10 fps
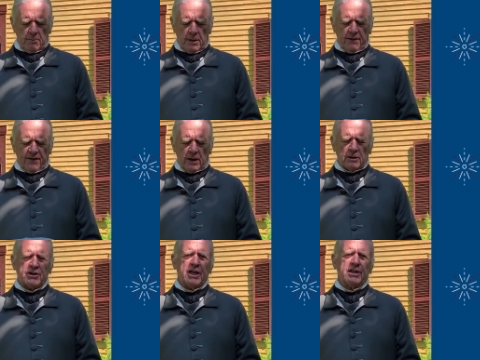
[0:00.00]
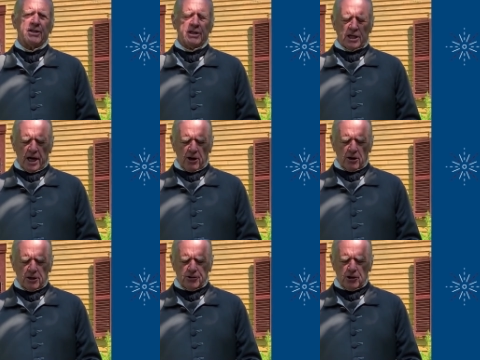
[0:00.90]
My fellow citizens, I
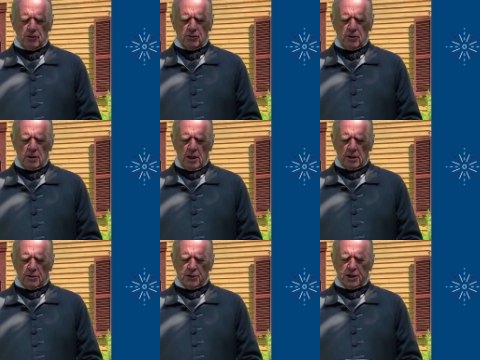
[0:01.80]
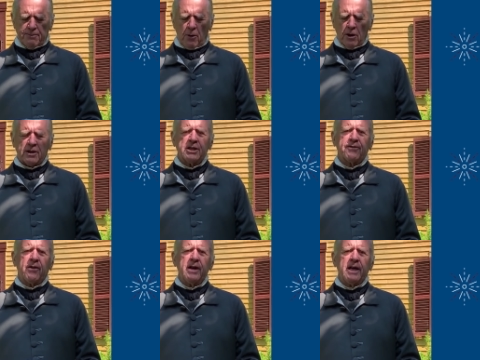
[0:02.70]
urge you to support this
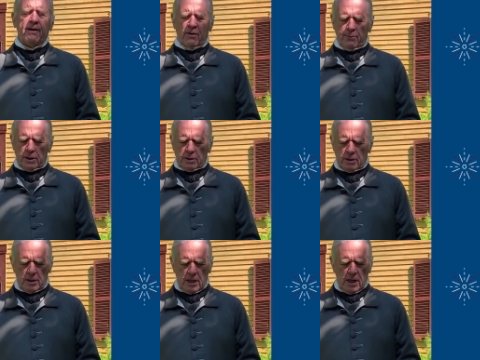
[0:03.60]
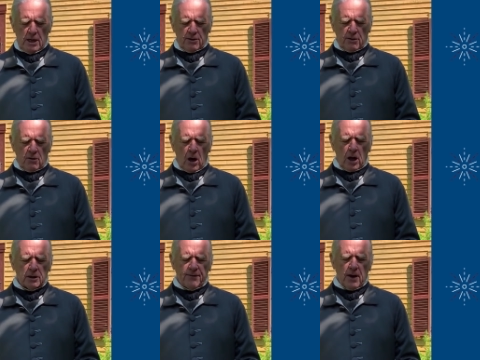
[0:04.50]
free government through
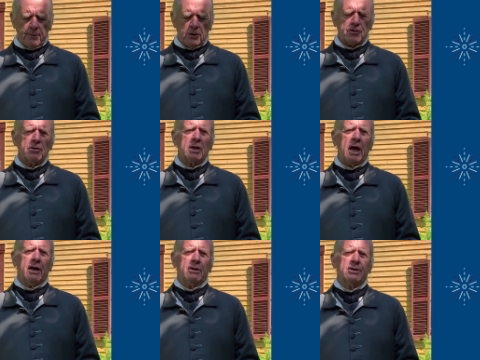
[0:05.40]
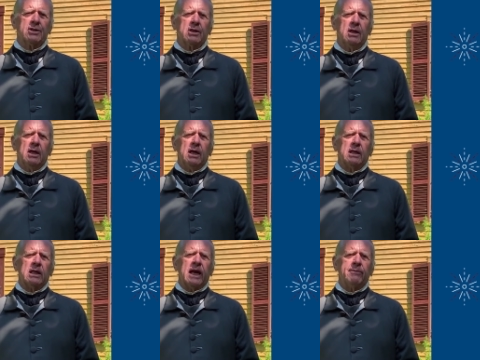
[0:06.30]
all of our mutual cares,
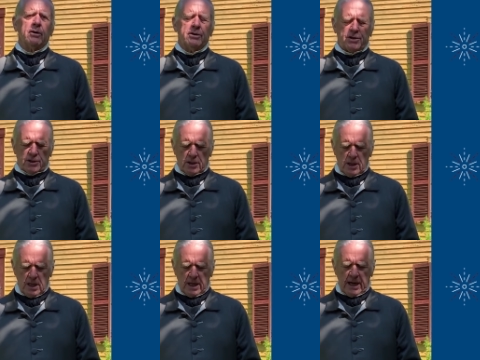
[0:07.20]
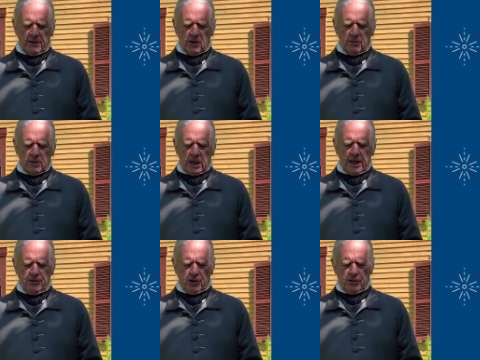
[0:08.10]
labors, and
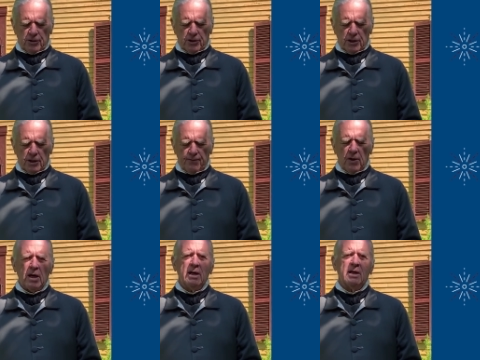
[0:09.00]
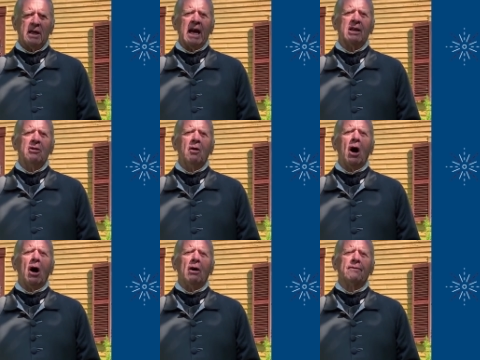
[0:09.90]
dangers. Thank you
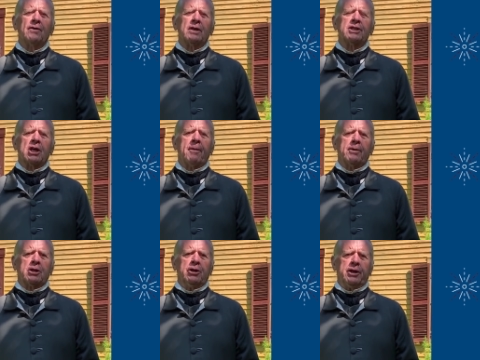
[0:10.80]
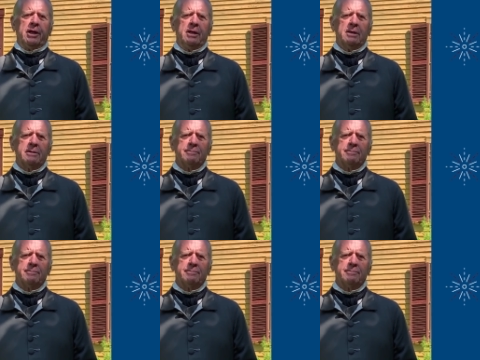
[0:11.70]
all for this opportunity.